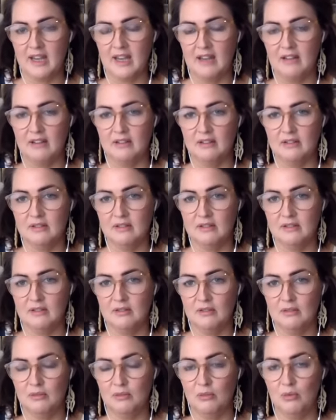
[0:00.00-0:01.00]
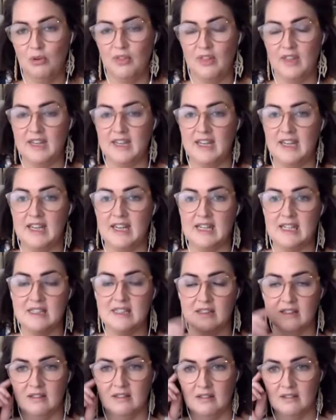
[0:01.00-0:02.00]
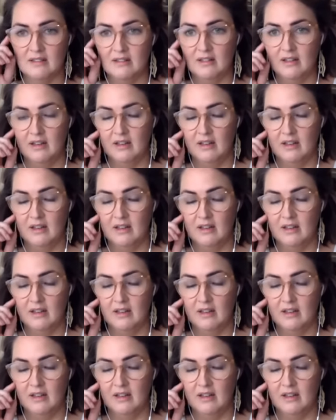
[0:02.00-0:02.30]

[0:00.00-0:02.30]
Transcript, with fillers: out what they need and